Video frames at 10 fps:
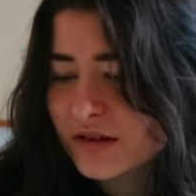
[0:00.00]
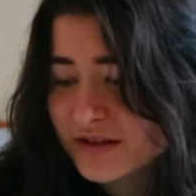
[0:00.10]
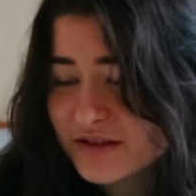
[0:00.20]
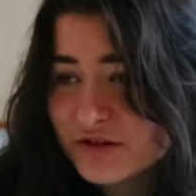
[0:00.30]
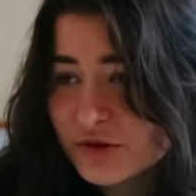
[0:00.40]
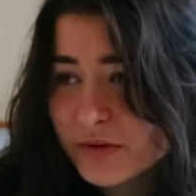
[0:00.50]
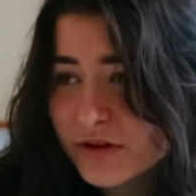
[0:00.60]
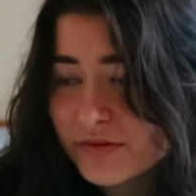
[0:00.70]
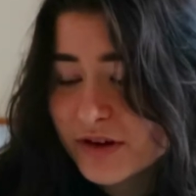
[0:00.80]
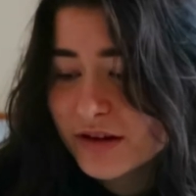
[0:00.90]
This is your
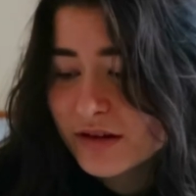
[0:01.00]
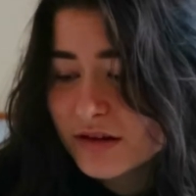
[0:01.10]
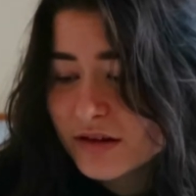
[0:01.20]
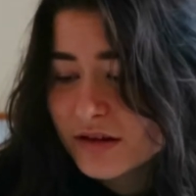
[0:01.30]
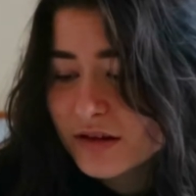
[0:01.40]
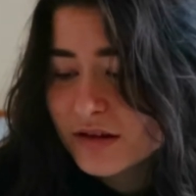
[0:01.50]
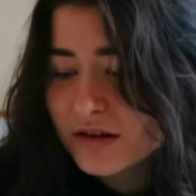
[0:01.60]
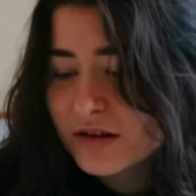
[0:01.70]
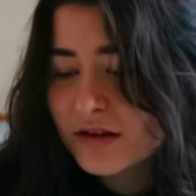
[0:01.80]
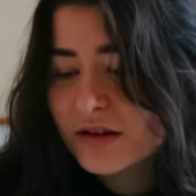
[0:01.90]
boyfriend?
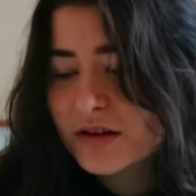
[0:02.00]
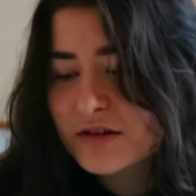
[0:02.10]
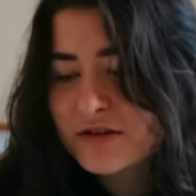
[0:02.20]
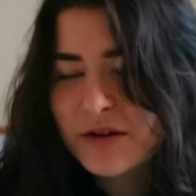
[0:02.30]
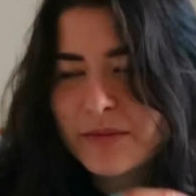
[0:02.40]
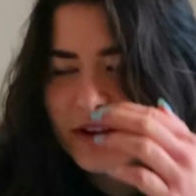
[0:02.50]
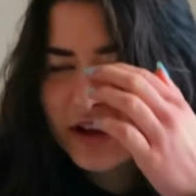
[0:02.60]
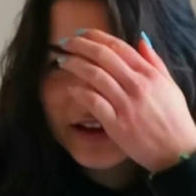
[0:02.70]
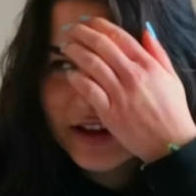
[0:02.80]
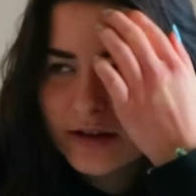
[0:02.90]
Something
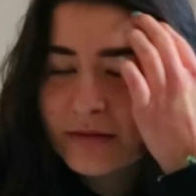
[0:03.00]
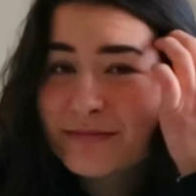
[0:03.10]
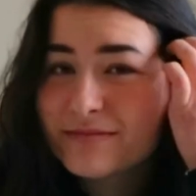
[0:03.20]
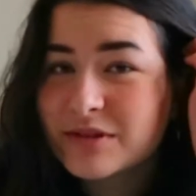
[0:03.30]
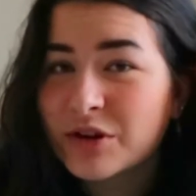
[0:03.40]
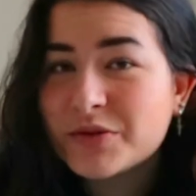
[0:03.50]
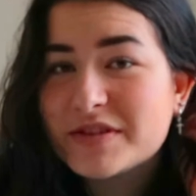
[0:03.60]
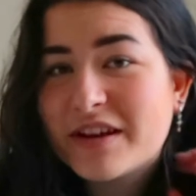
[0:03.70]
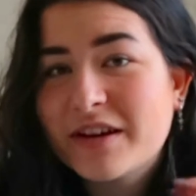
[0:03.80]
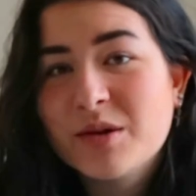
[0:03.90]
like that. No,
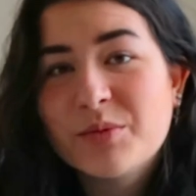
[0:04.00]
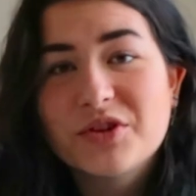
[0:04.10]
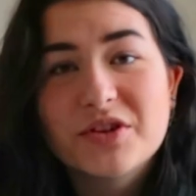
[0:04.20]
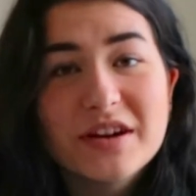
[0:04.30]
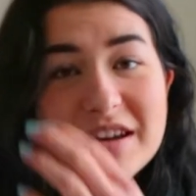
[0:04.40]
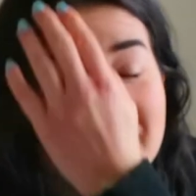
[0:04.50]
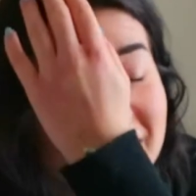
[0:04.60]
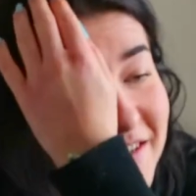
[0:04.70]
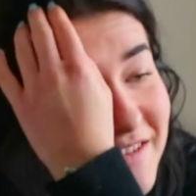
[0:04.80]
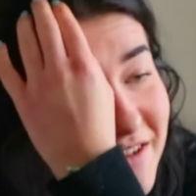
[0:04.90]
he's not anymore.
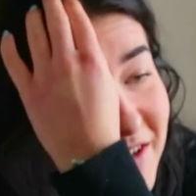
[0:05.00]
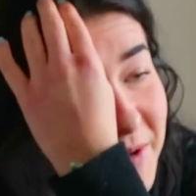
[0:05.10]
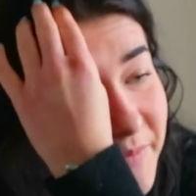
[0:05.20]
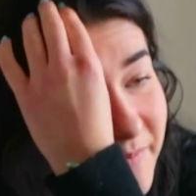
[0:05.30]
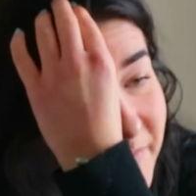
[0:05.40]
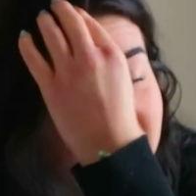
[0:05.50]
He's our...